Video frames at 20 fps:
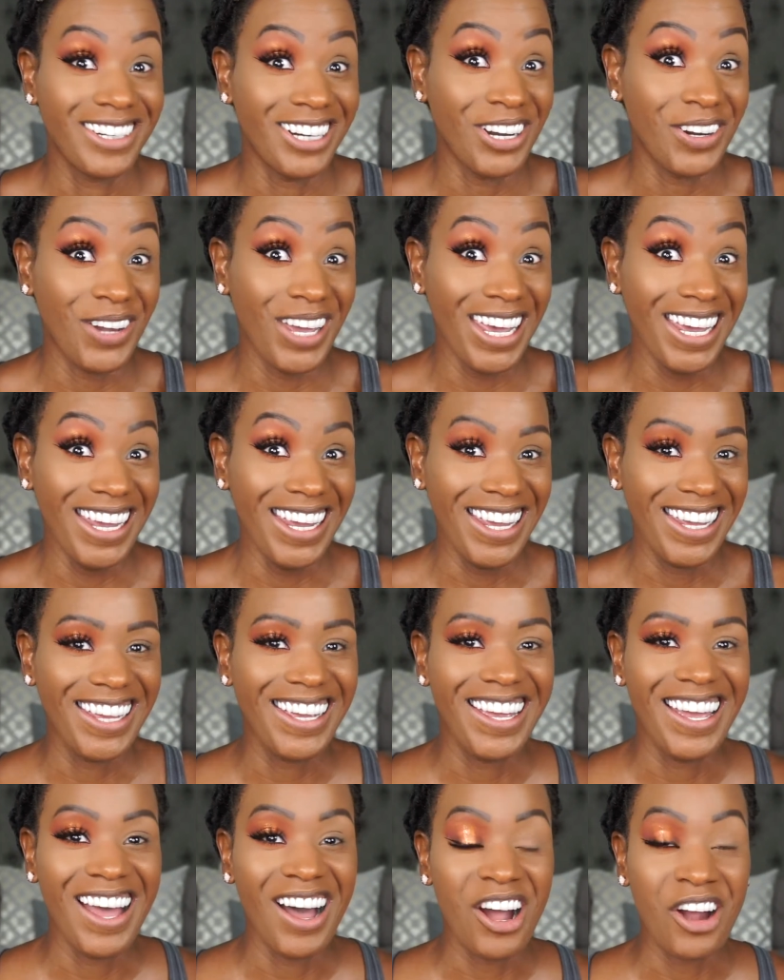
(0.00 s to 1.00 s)
Okay?
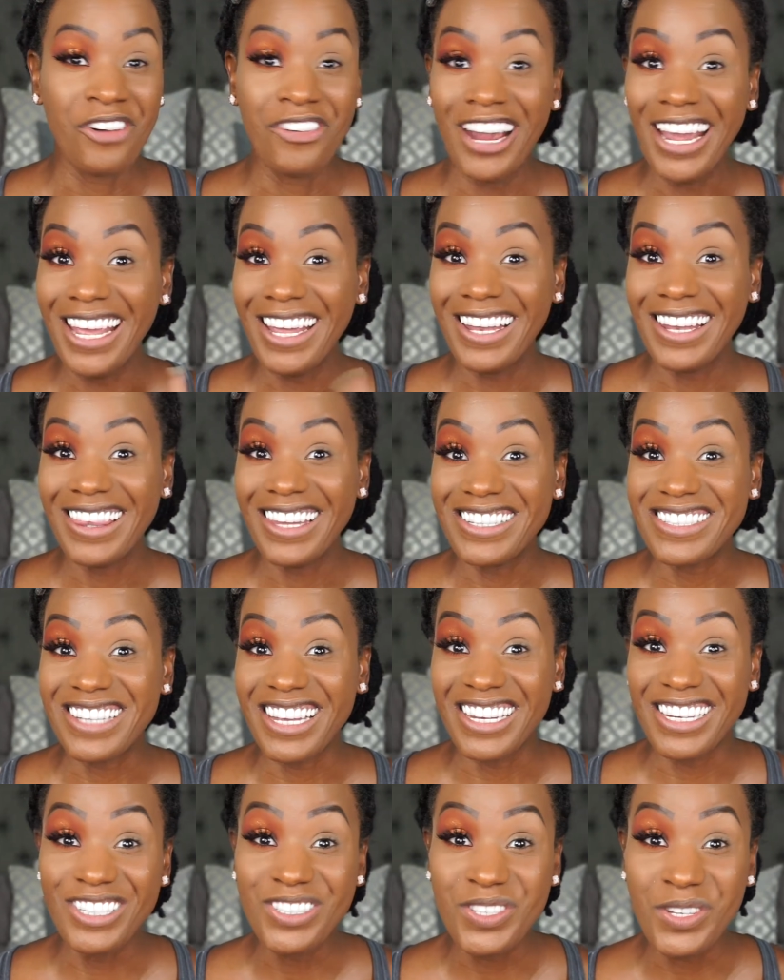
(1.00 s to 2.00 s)
All right, let's
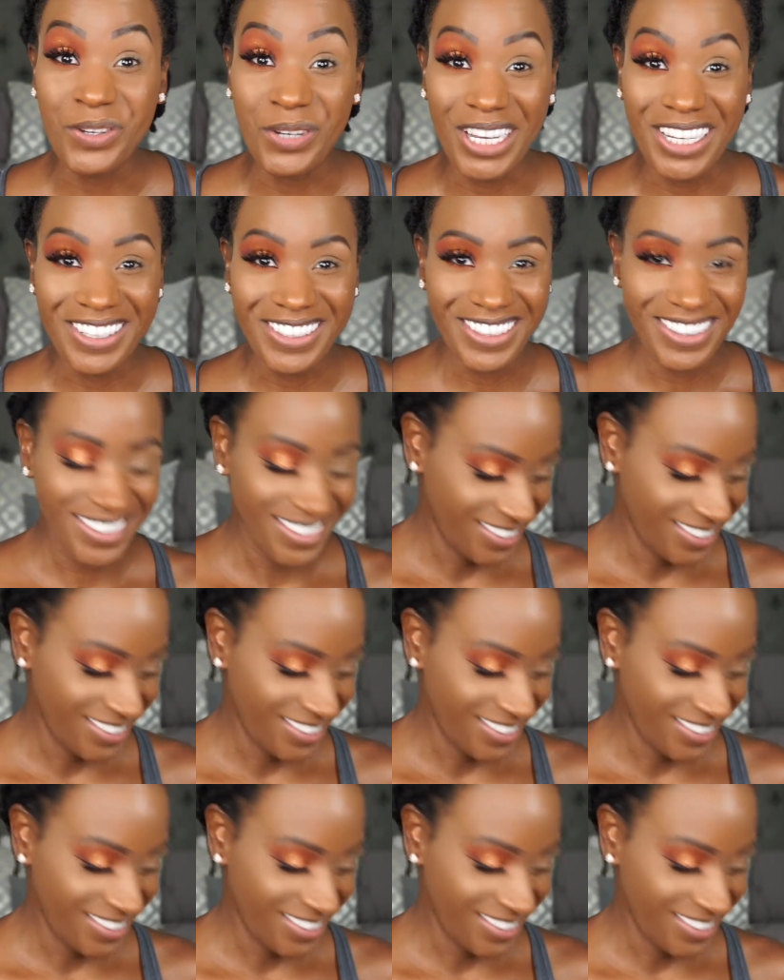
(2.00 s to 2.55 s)
get into it.